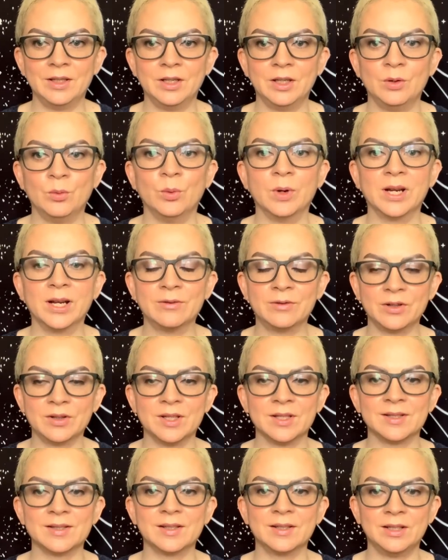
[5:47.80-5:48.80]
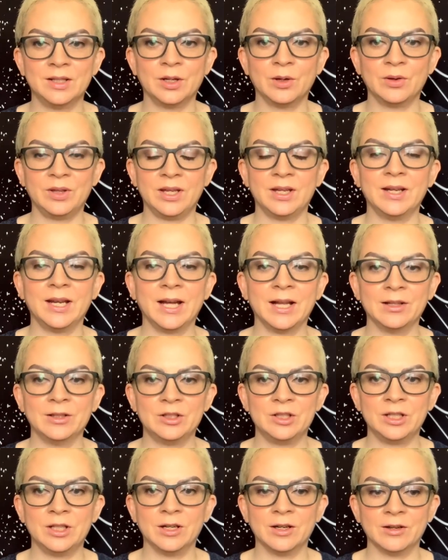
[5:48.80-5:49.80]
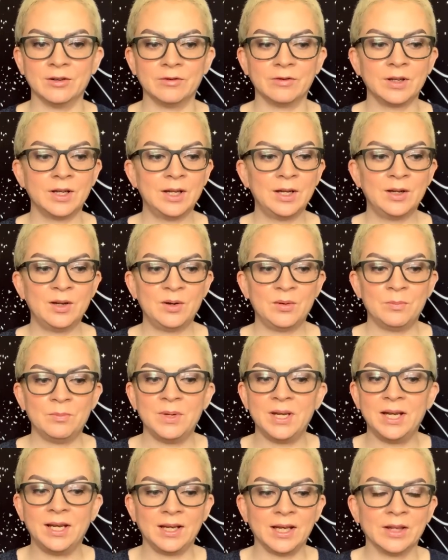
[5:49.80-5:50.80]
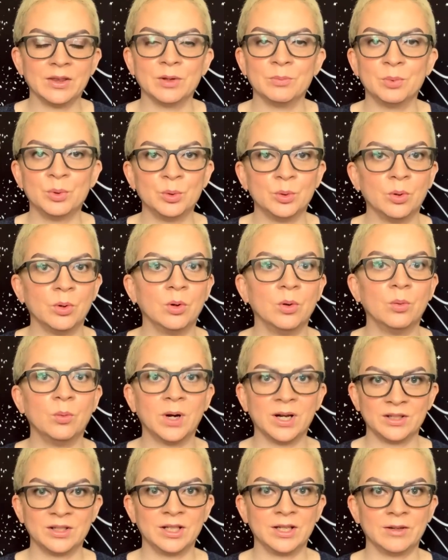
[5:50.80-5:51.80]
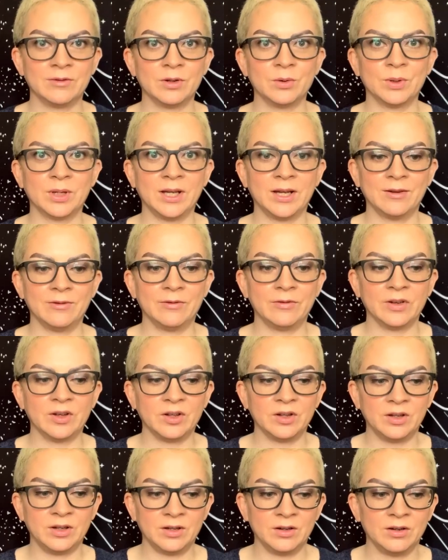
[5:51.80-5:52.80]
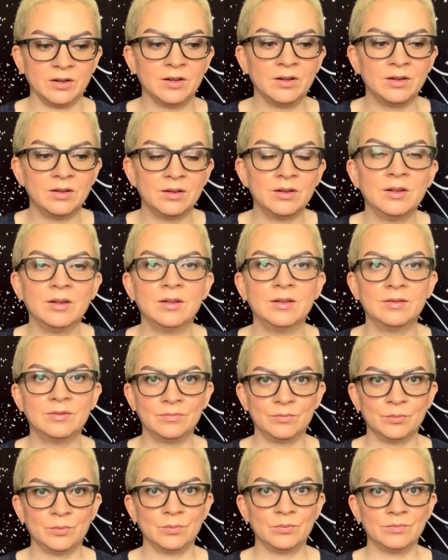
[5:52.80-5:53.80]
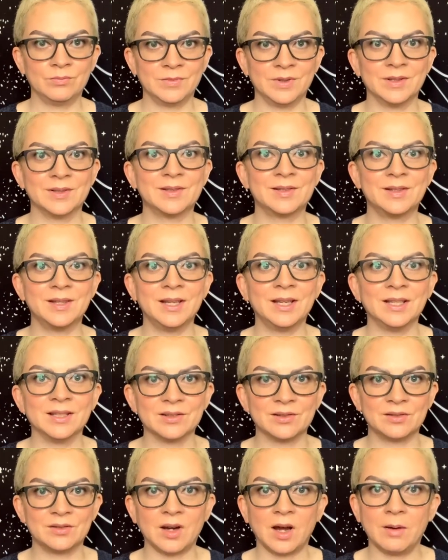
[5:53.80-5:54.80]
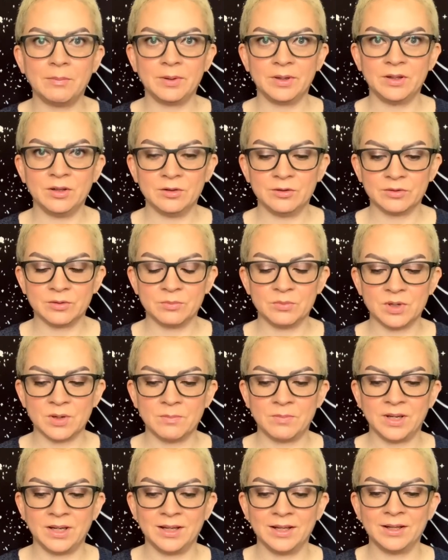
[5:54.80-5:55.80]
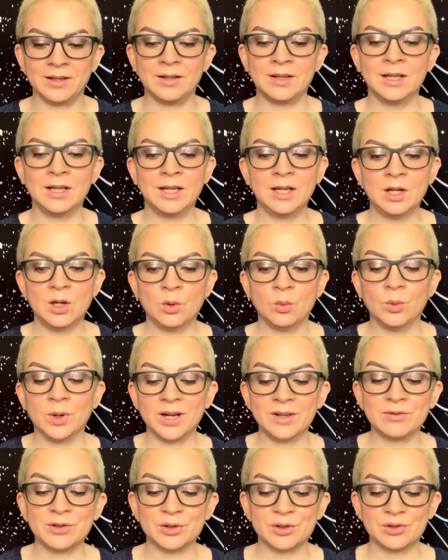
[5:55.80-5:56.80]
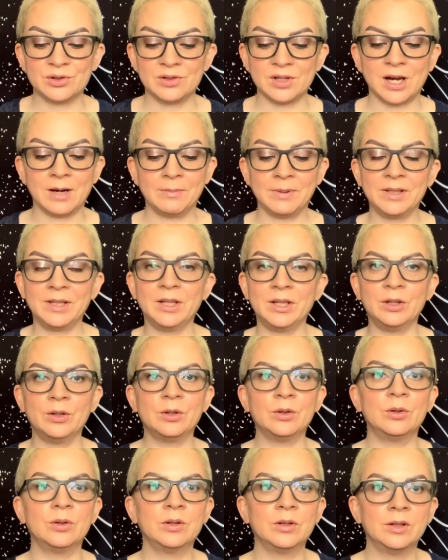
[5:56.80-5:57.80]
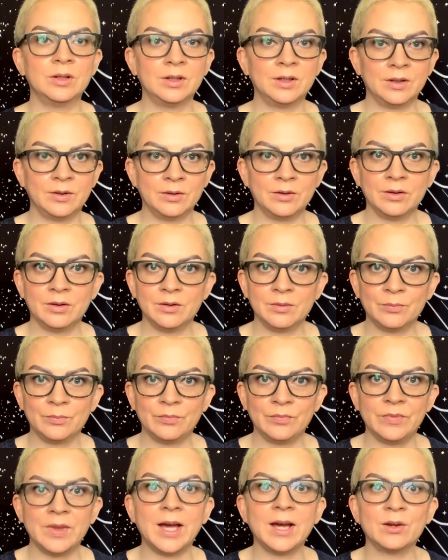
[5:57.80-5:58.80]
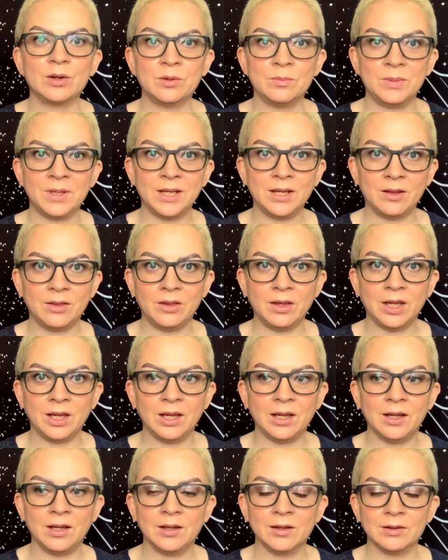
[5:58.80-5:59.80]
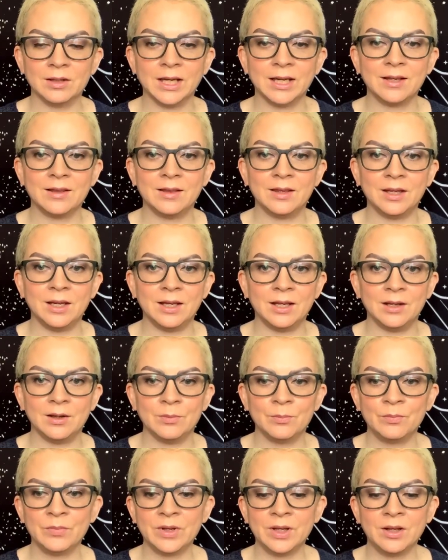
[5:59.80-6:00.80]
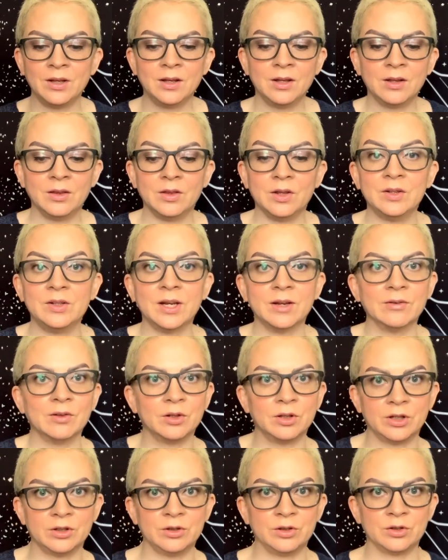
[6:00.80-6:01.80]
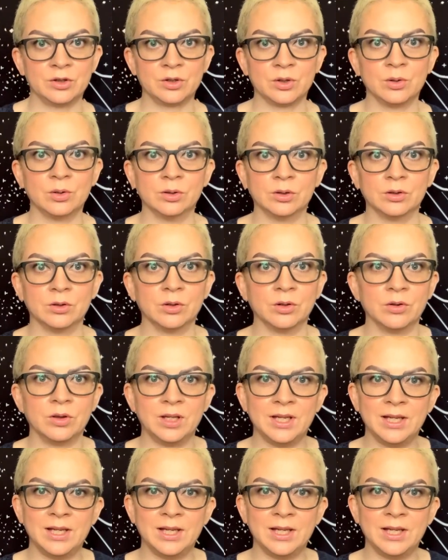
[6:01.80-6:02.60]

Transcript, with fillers: whatever this, you know, the analogy of being at the pool, watching everyone have fun, and this thing is stopping you from jumping in. Whatever's stopping you, that could be the, like the, the devil on your shoulder, or the